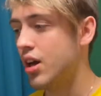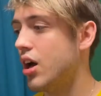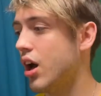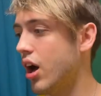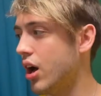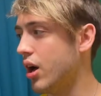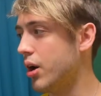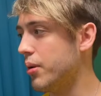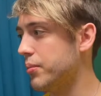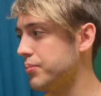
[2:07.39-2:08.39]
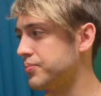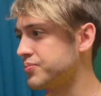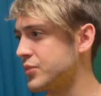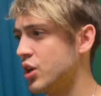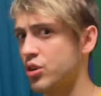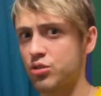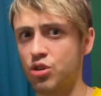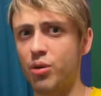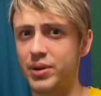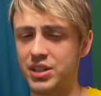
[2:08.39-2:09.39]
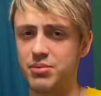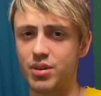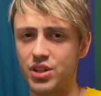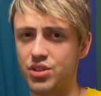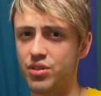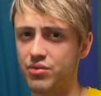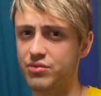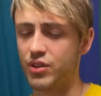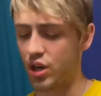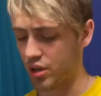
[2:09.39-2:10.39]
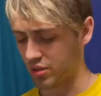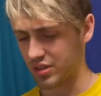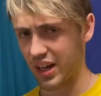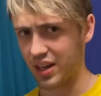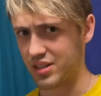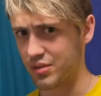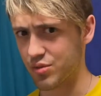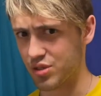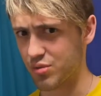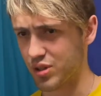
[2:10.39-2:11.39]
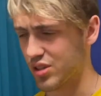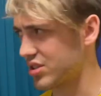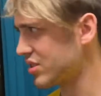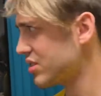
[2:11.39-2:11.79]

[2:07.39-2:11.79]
Gottmik's impression of Candy was the worst.